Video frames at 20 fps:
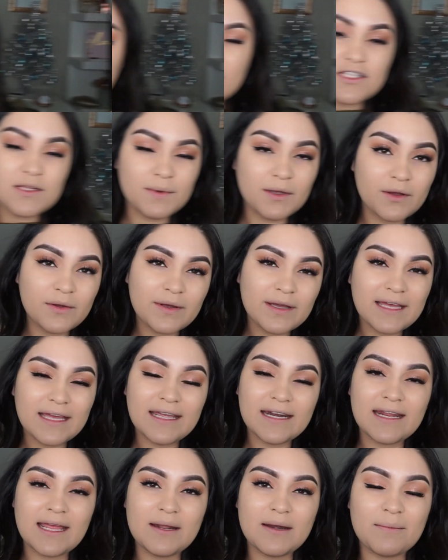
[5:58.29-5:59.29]
So I'm gonna go
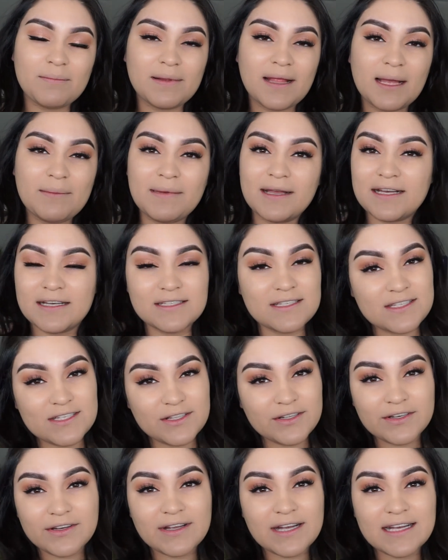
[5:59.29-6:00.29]
ahead and apply my
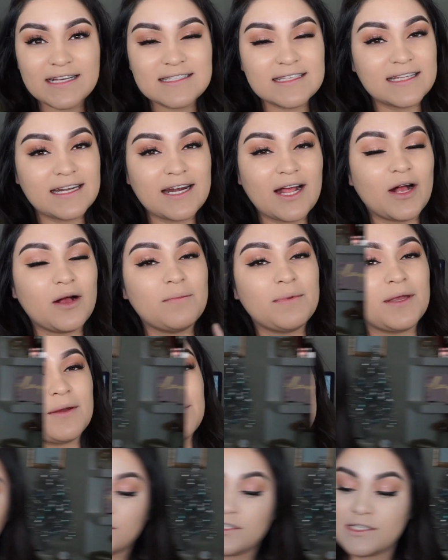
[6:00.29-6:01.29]
concealer, you guys, and then I'll be
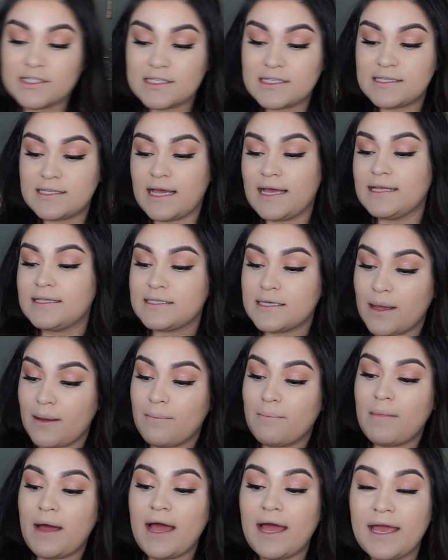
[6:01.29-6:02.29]
and just set
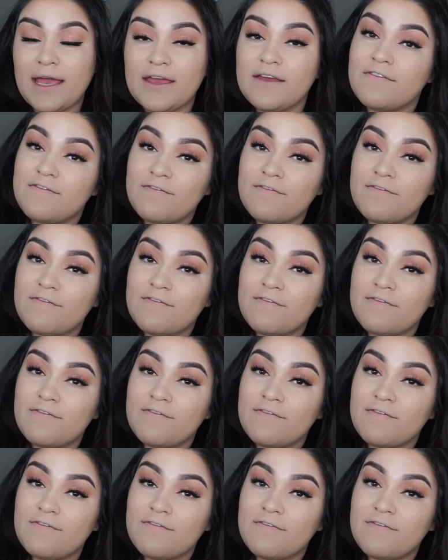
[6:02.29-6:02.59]
my